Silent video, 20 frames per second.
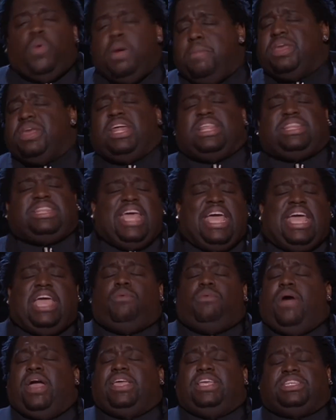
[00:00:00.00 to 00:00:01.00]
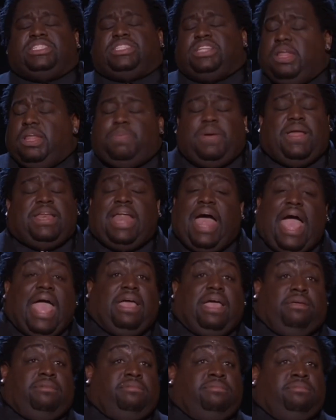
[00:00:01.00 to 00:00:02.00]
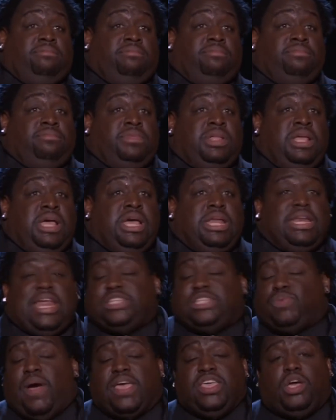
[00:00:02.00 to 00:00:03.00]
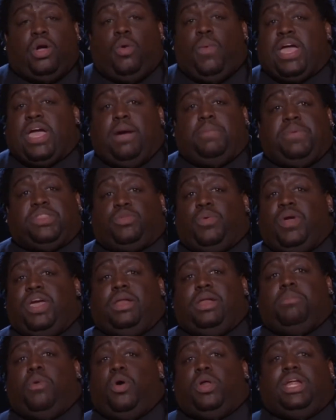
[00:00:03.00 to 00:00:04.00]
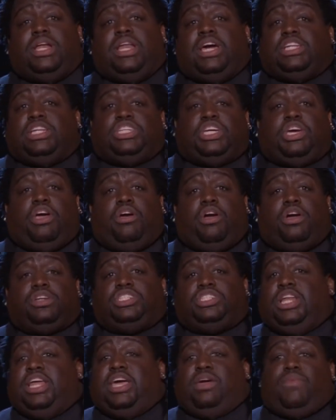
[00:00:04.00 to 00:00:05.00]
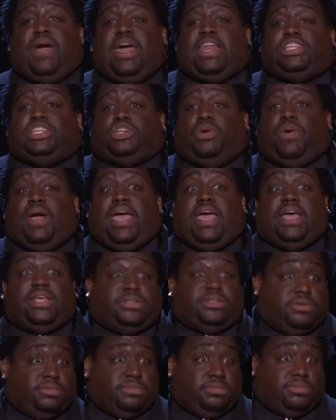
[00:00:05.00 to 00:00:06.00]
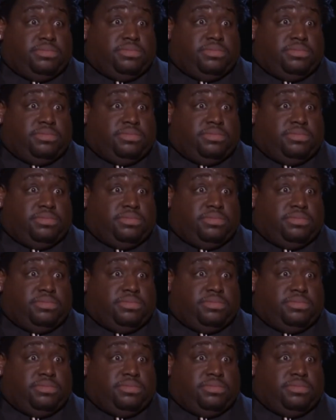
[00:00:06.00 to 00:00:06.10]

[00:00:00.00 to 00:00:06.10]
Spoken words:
Women are thinking while you sleep at night. That's why you can wake up at 3 a.m, look at your girl, she looking right at your ass.